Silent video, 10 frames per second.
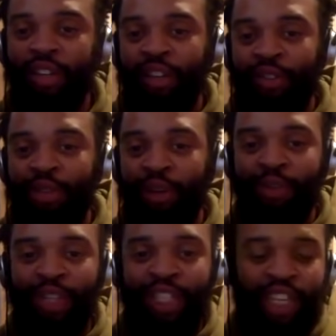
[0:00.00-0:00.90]
we
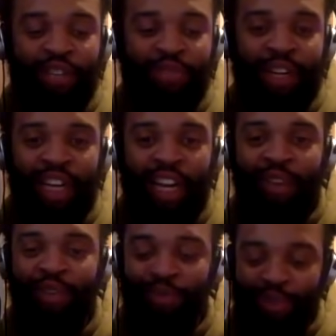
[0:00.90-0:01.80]
appreciate you. Okay?
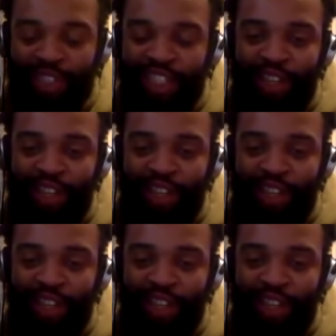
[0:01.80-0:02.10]
We appreciate you.